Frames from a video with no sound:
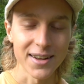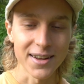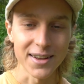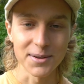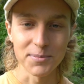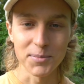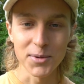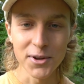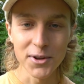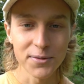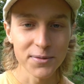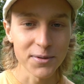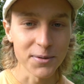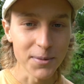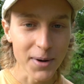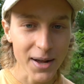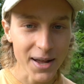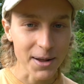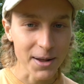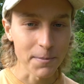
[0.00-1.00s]
in a beautiful
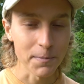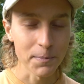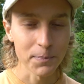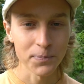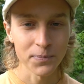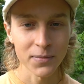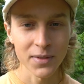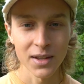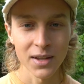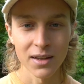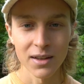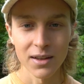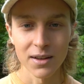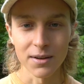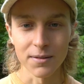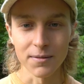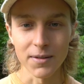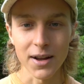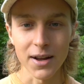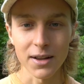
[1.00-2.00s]
way,
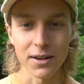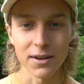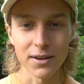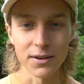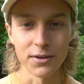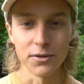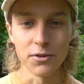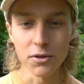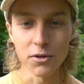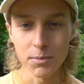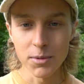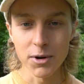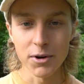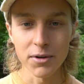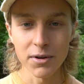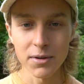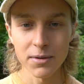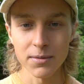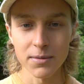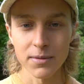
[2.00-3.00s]
right? New
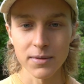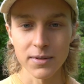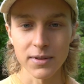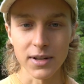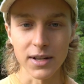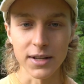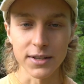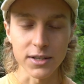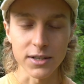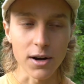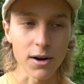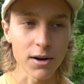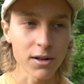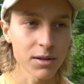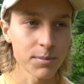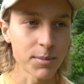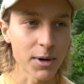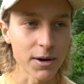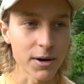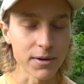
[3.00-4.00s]
moon is
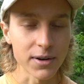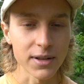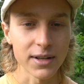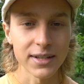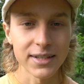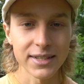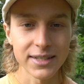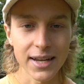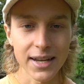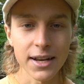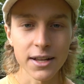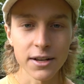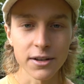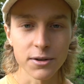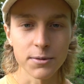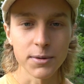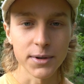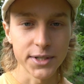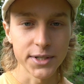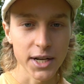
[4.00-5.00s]
all about setting
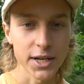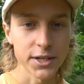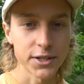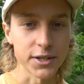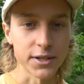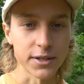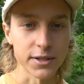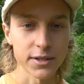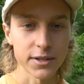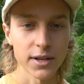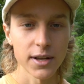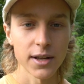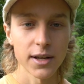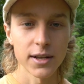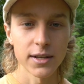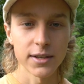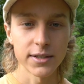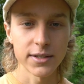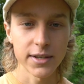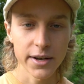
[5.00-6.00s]
new intentions
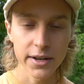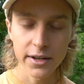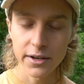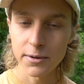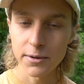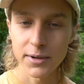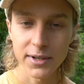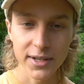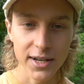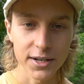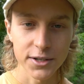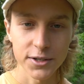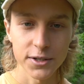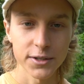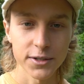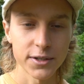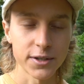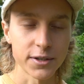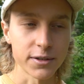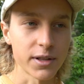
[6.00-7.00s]

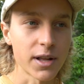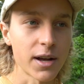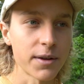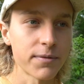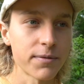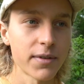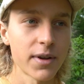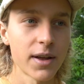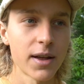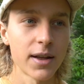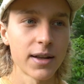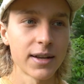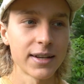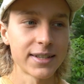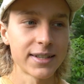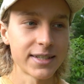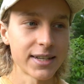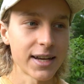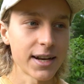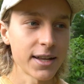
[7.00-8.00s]
in your life,
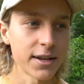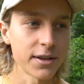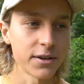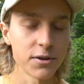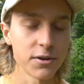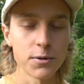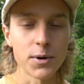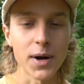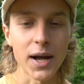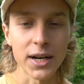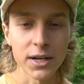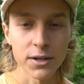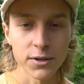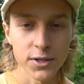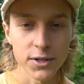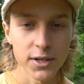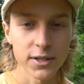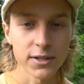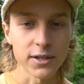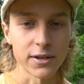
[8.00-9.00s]
setting new
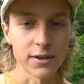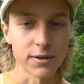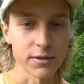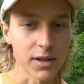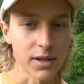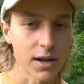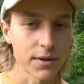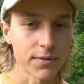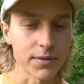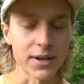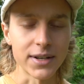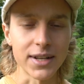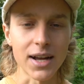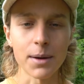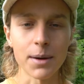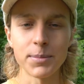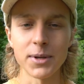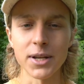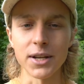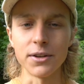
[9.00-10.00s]
energies in your life,
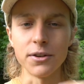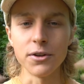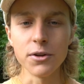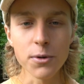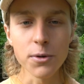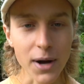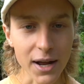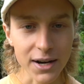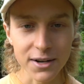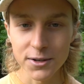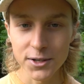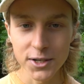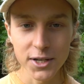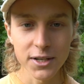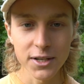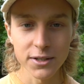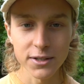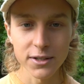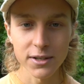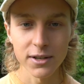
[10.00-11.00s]
adopting new
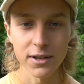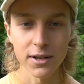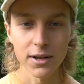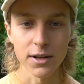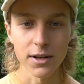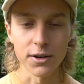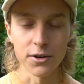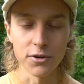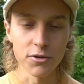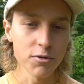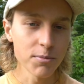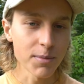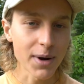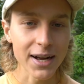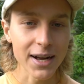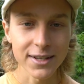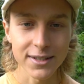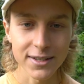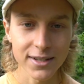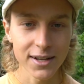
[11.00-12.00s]
energies, new
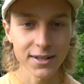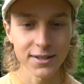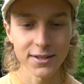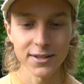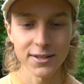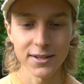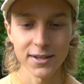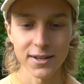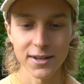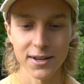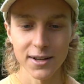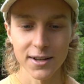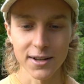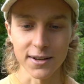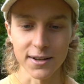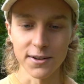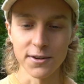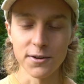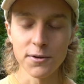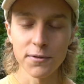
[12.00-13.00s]
mindsets,
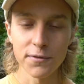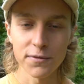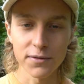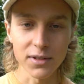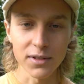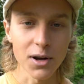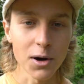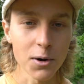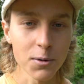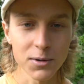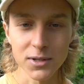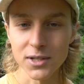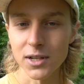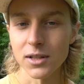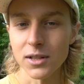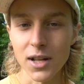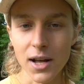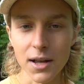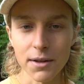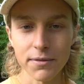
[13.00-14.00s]
new flow to
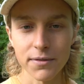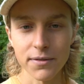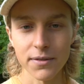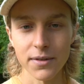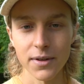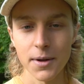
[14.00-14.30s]
life.